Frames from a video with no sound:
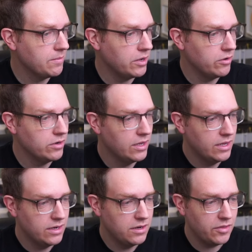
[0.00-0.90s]
mode,
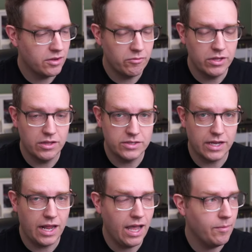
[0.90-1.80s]
nothing really looks like
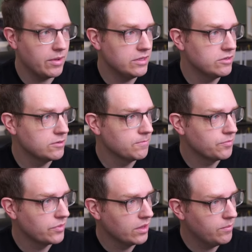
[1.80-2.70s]
it happens,
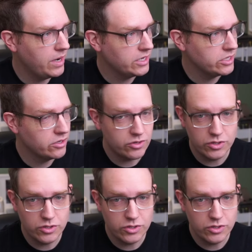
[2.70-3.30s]
but actually there's